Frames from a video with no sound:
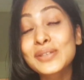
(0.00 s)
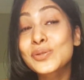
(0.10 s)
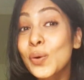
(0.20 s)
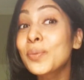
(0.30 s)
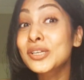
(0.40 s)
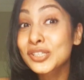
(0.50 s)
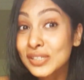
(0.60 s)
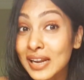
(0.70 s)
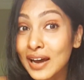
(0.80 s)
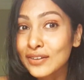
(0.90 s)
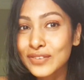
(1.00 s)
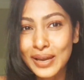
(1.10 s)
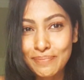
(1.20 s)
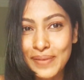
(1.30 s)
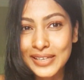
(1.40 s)
So much love
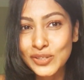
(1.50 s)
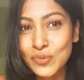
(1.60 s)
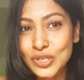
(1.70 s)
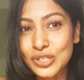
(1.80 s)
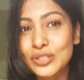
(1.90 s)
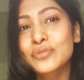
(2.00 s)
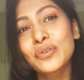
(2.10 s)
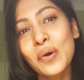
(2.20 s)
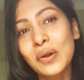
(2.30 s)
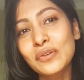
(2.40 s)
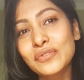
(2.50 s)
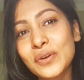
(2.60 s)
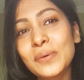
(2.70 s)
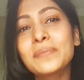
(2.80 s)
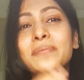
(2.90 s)
and best wishes for all of
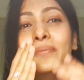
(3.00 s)
you.